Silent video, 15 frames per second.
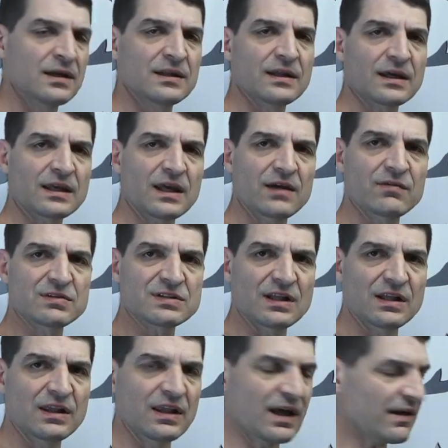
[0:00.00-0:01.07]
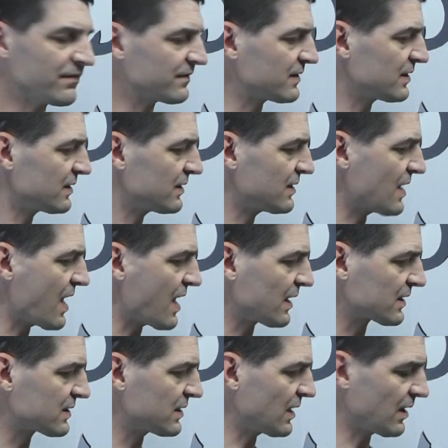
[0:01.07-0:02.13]
that gave us a left
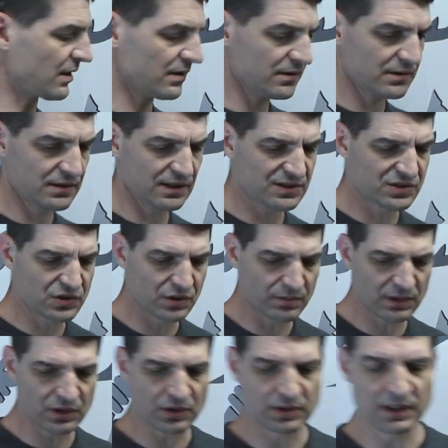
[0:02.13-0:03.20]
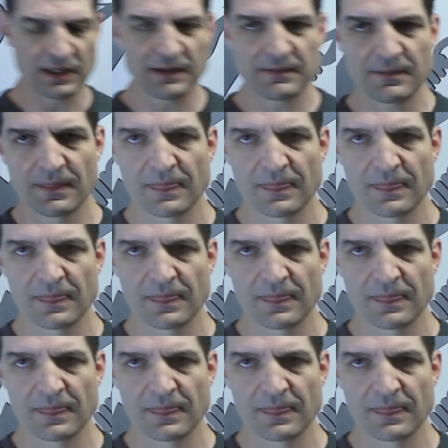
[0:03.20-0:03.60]
nock tear. Let's zoom in on that.